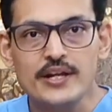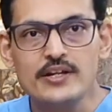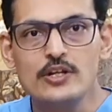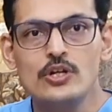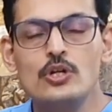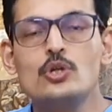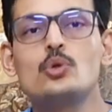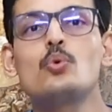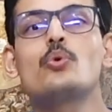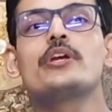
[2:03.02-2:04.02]
it
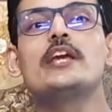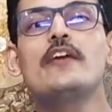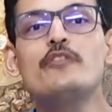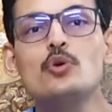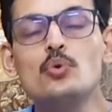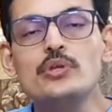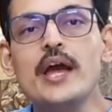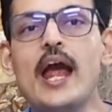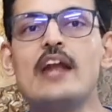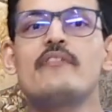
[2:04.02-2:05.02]
to give you
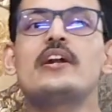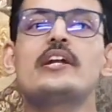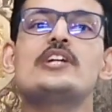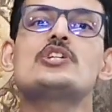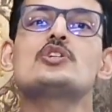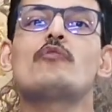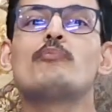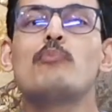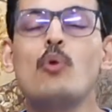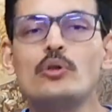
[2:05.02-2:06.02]
the advantages
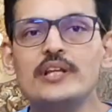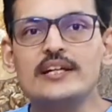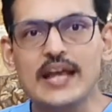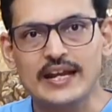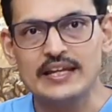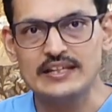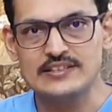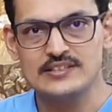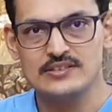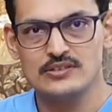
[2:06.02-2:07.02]
of both the
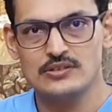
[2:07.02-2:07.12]
techniques.